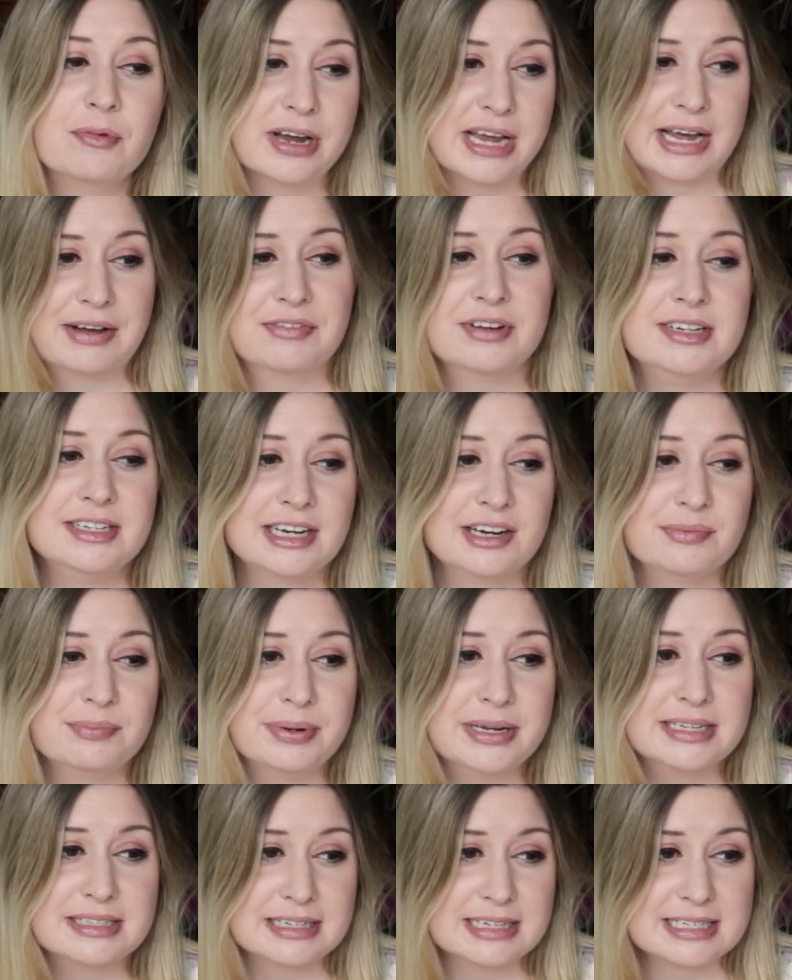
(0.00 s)
We haven't done
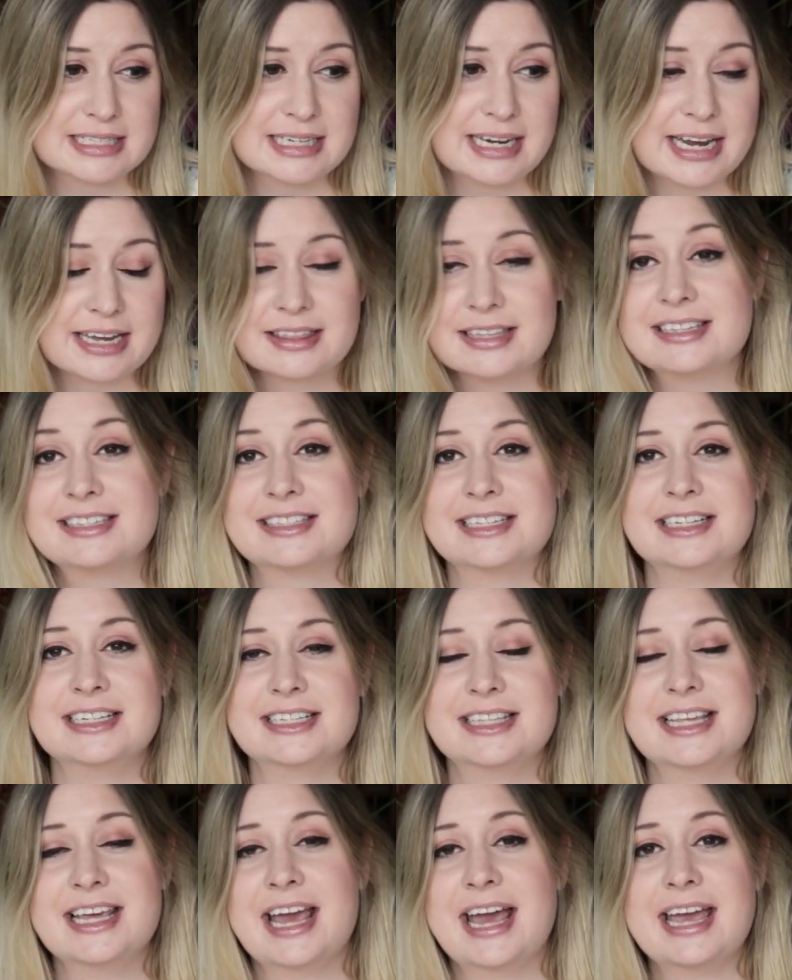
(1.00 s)
business like this
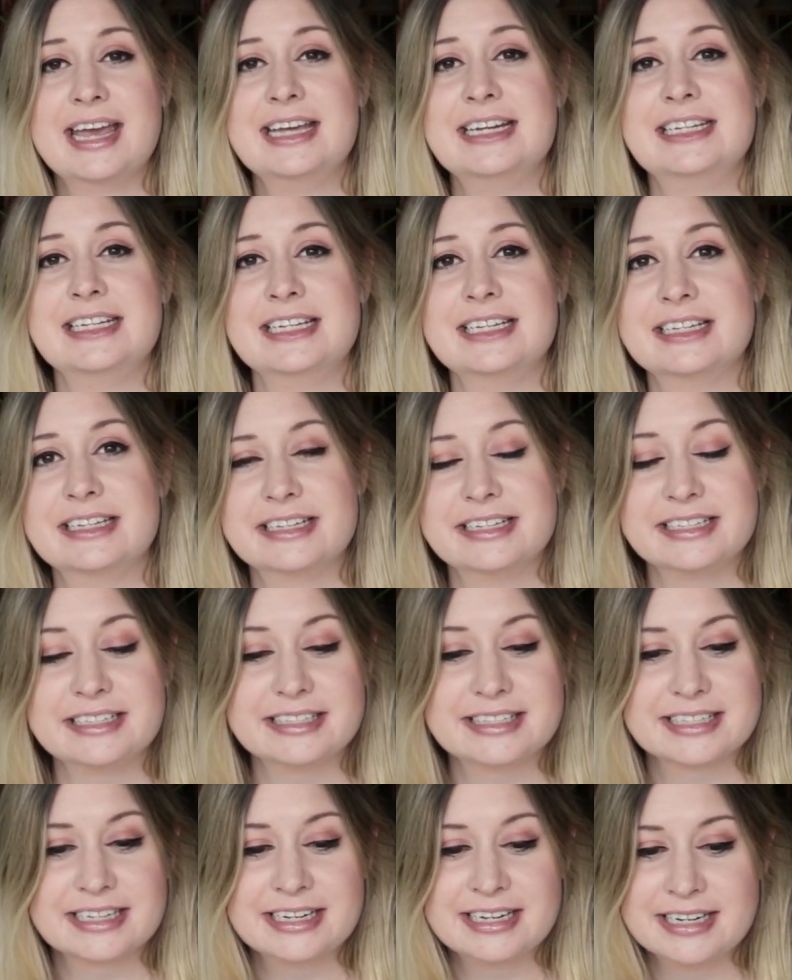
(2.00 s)
since the
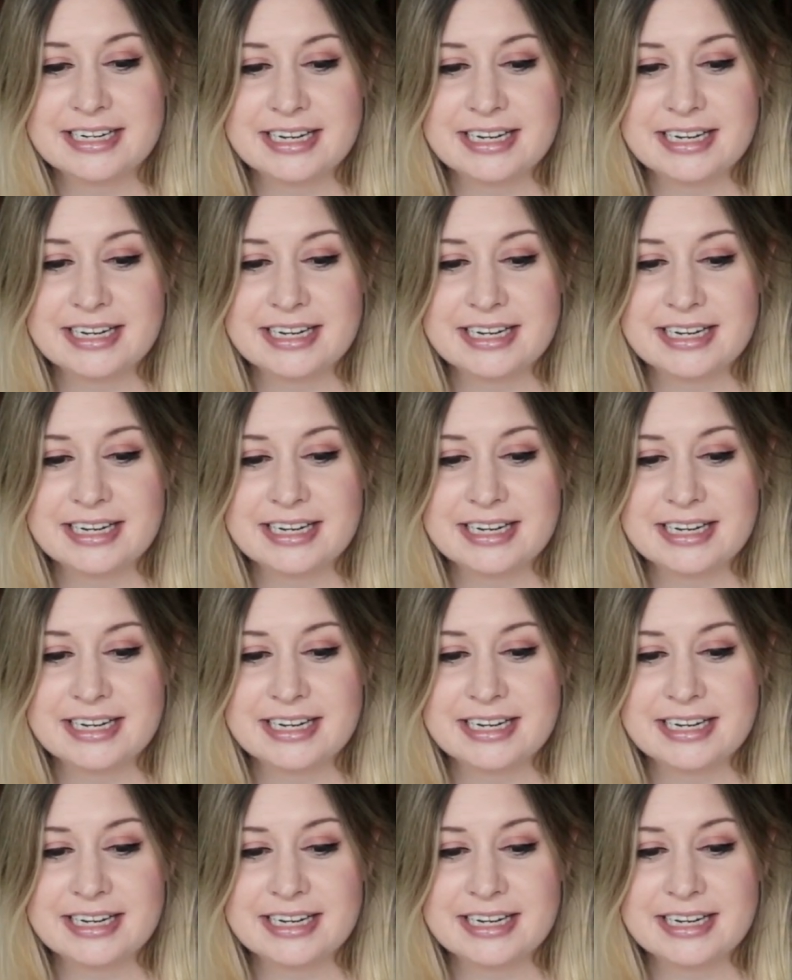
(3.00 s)
80s.